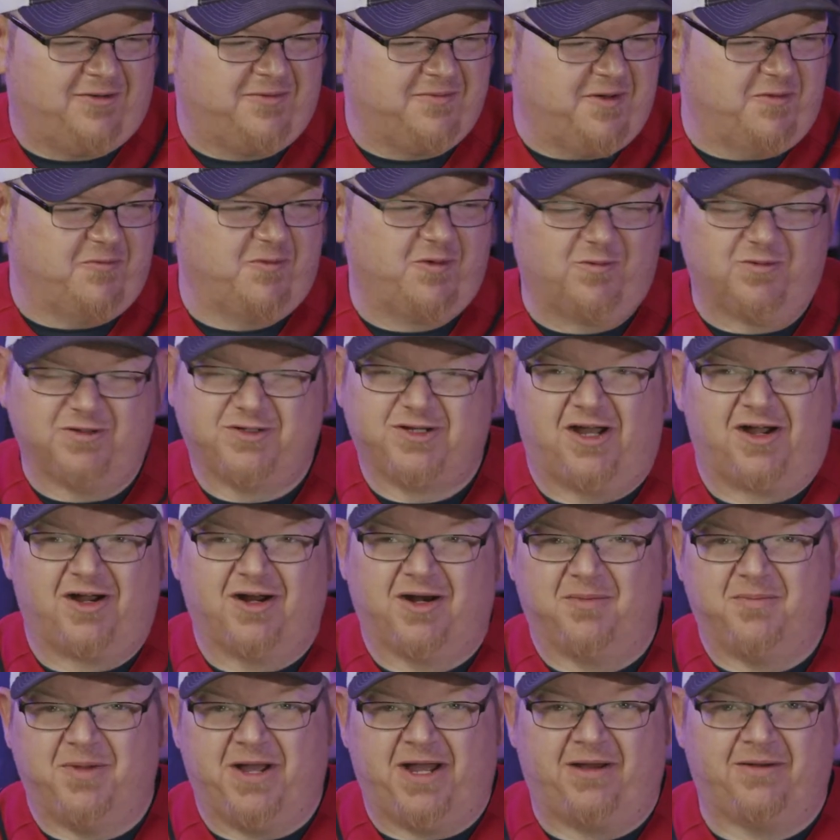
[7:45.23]
I mean, we were
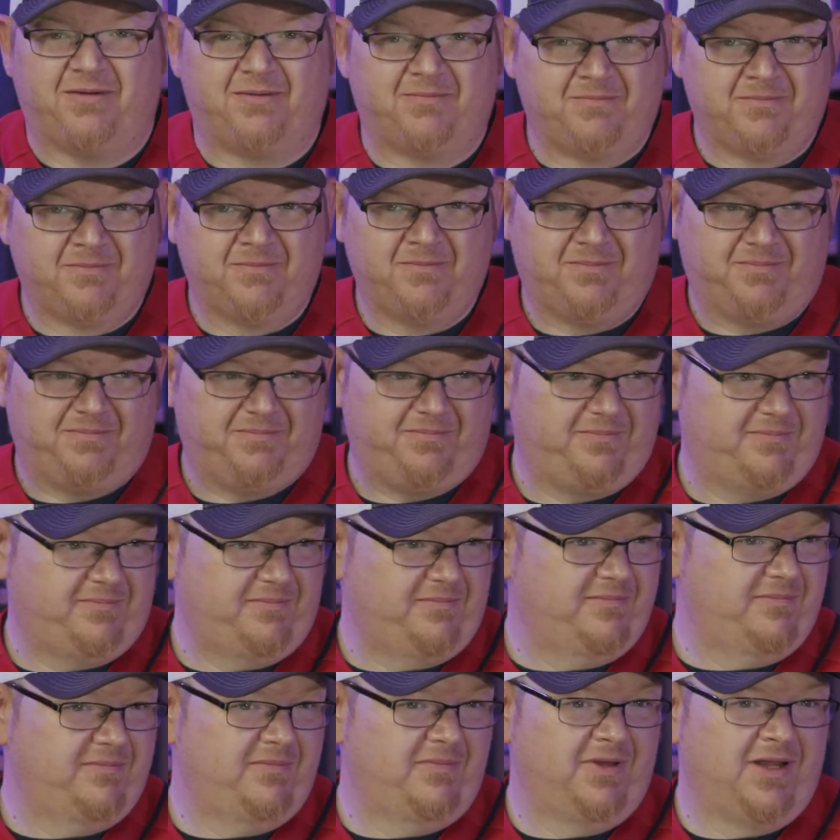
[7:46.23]
talking about,
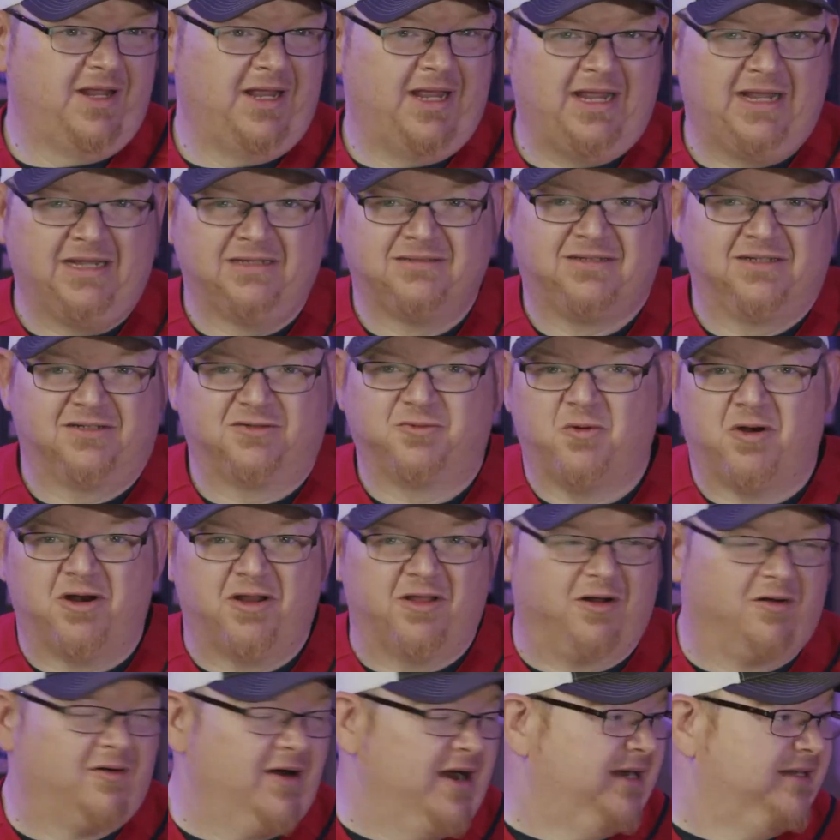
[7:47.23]
is this one of
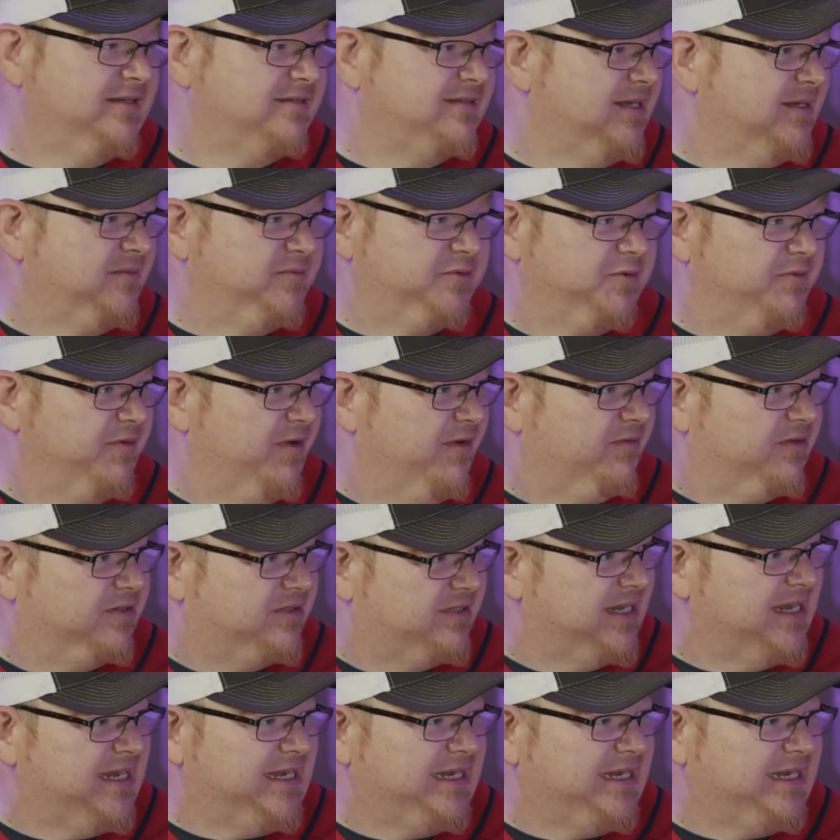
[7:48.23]
the greatest teams we've ever seen?